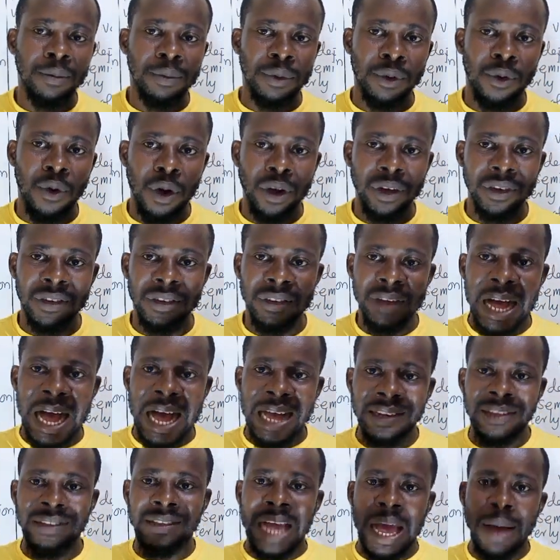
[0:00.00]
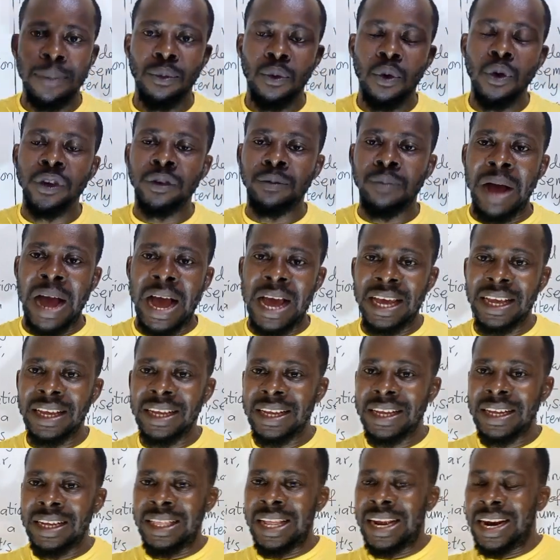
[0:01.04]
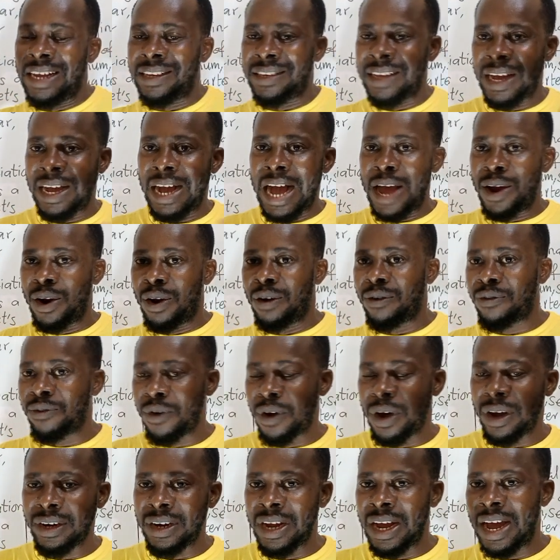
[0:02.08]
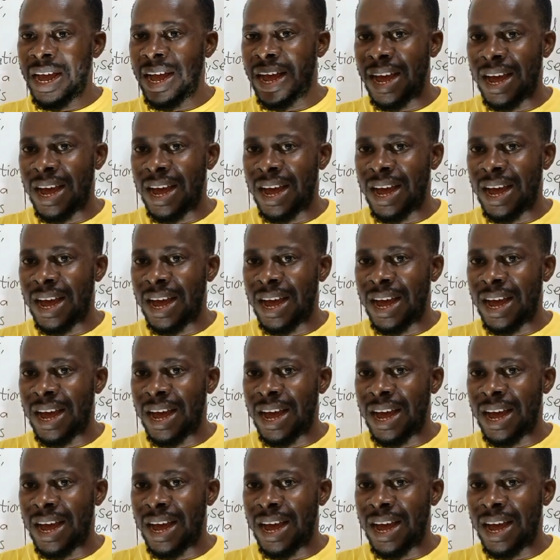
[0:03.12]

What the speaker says: because as time goes by, there is a kind of what